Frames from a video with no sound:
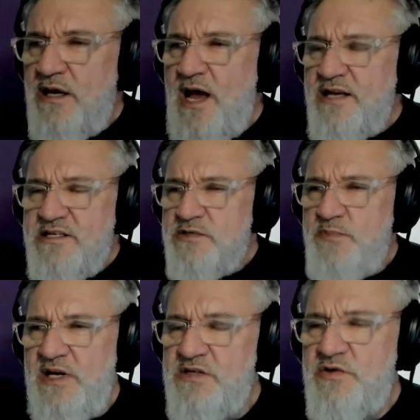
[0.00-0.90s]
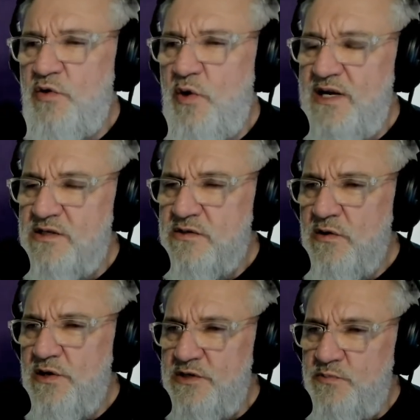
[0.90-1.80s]
just because they're great
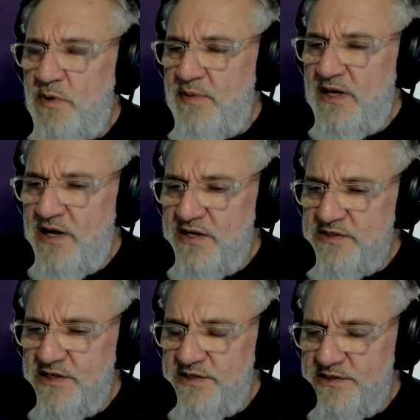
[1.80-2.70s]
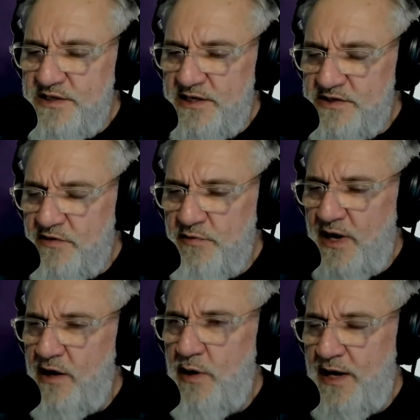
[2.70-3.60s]
stories, but because as our
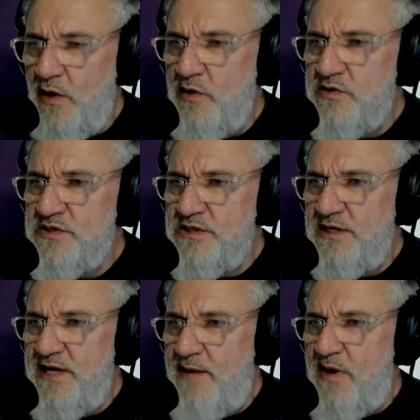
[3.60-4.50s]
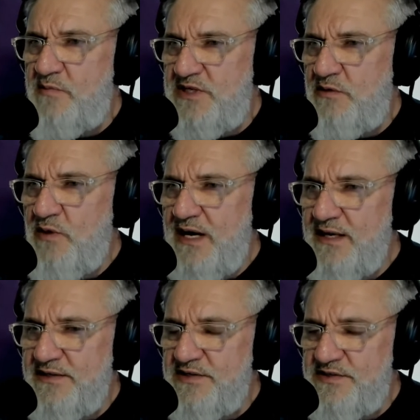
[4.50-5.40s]
friend Greg Oates at MMGY, I
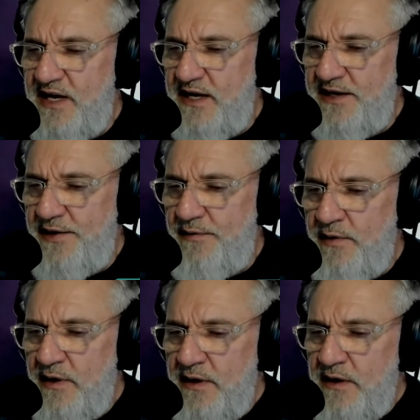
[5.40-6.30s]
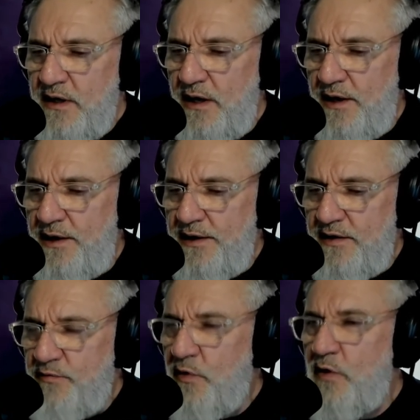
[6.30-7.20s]
like to say, you know,
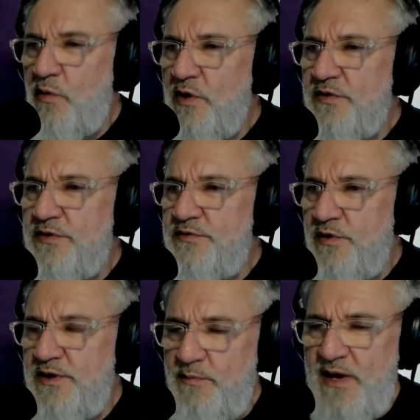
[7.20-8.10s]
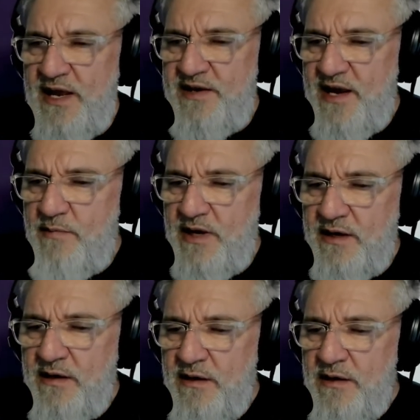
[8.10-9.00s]
in Fort Worth during the
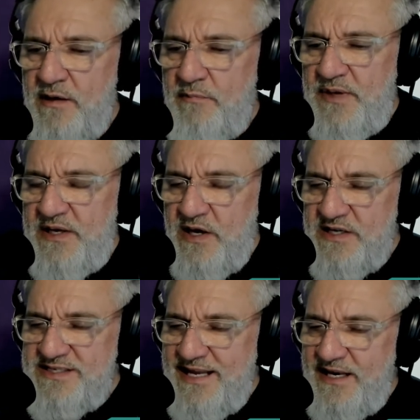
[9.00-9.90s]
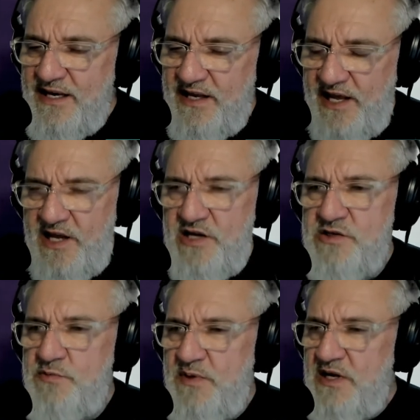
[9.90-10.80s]
pandemic, because they'd
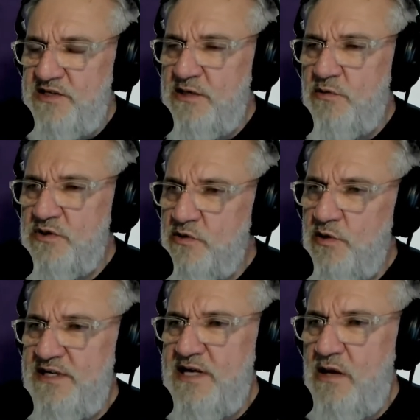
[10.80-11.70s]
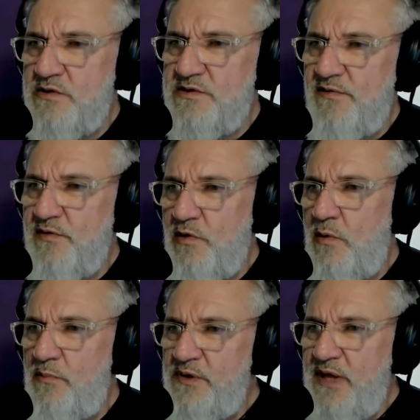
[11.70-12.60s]
engaged, because they were storytellers of their
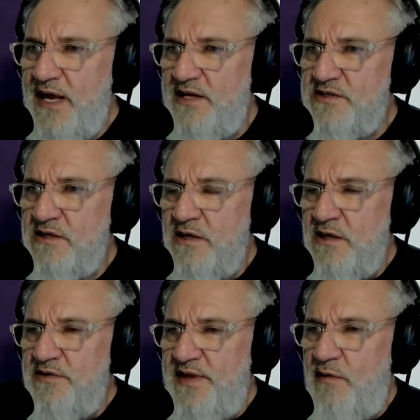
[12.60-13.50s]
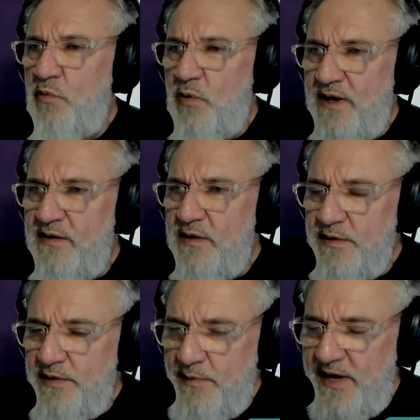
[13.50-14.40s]
own place, then when
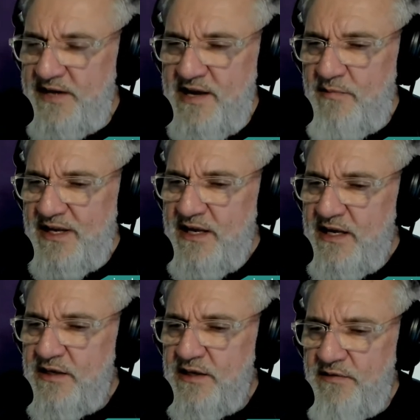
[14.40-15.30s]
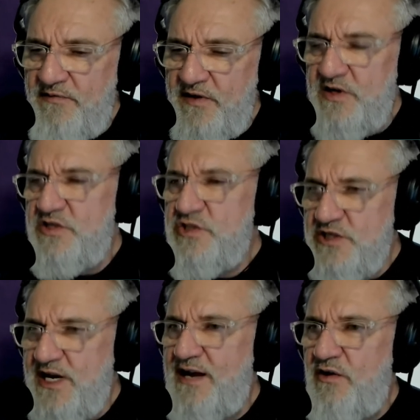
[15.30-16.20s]
the pandemic hit, the various
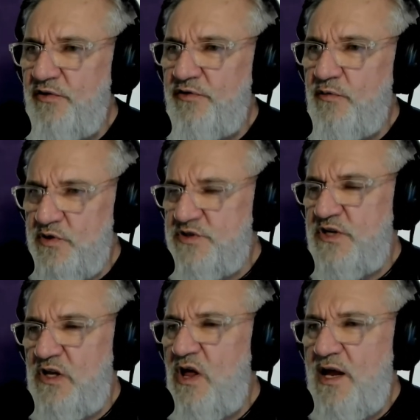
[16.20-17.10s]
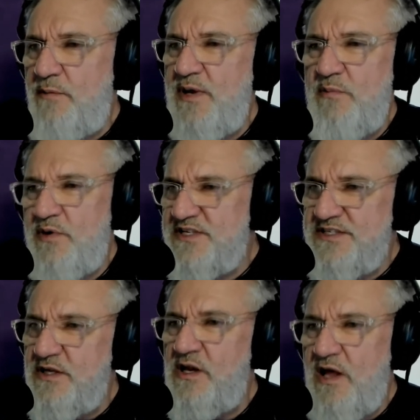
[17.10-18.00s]
channels were still on and people could
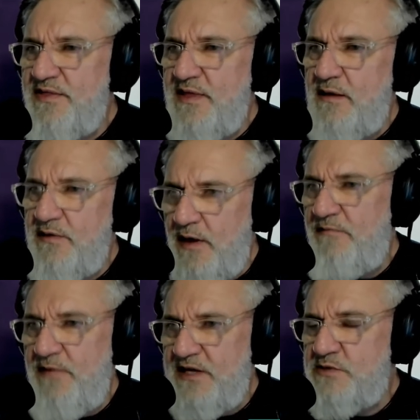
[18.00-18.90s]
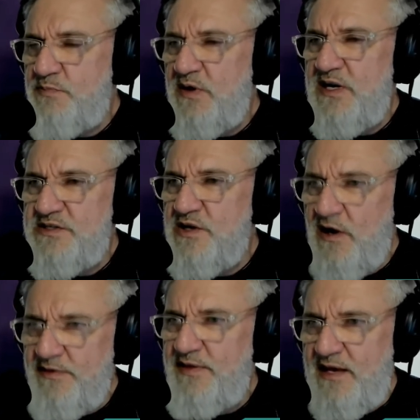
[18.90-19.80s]
still experience
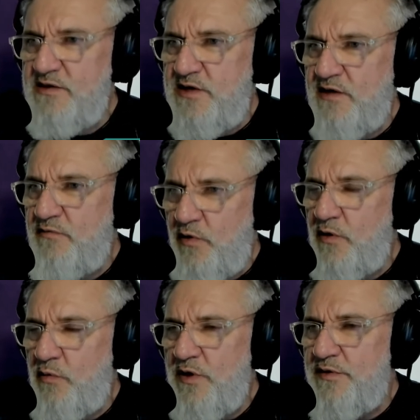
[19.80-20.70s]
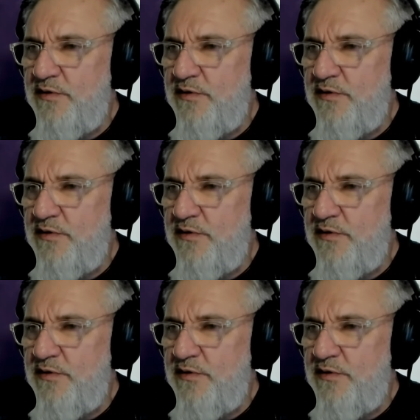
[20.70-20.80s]
authentic Fort Worth.